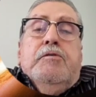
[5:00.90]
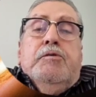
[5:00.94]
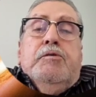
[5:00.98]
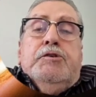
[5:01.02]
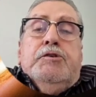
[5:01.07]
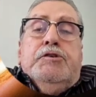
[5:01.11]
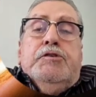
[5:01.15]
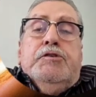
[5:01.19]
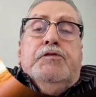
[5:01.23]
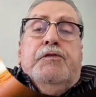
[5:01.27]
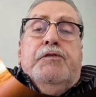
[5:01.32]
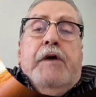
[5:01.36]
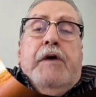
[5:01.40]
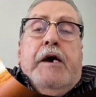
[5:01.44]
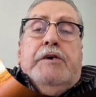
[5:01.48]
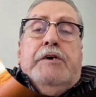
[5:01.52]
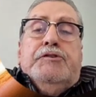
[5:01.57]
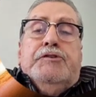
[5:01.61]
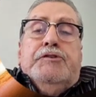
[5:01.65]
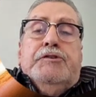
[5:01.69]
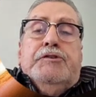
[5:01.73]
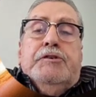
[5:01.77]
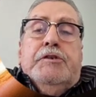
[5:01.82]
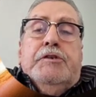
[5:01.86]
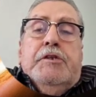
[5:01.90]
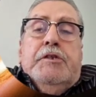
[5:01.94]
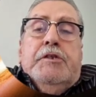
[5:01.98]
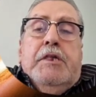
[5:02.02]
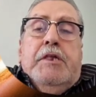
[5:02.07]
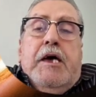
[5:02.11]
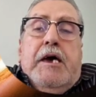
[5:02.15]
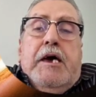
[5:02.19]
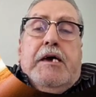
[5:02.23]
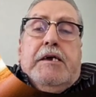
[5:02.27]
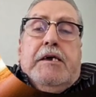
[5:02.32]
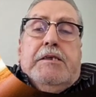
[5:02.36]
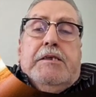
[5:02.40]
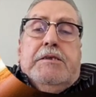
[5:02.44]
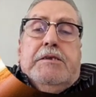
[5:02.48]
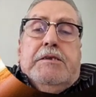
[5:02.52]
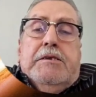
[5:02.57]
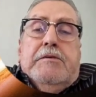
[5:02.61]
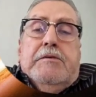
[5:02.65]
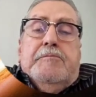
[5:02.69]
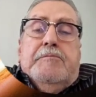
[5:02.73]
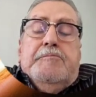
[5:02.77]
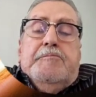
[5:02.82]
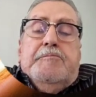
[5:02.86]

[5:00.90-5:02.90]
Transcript: which is faster than light.